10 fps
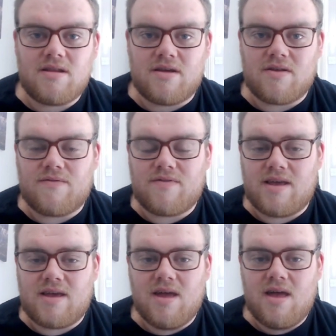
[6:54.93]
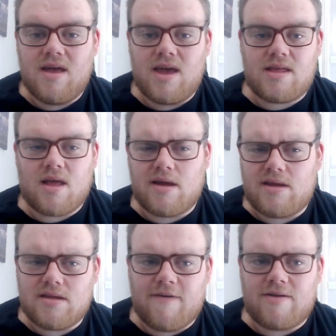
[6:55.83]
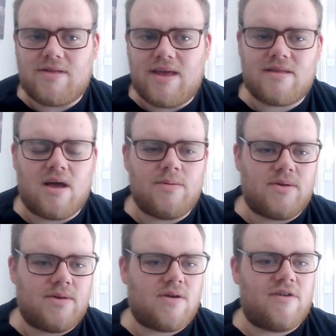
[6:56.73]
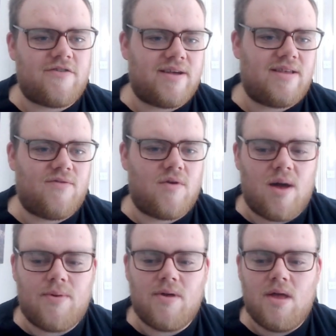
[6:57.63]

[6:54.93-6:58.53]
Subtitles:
because obviously he signed around this time, so his contract's either up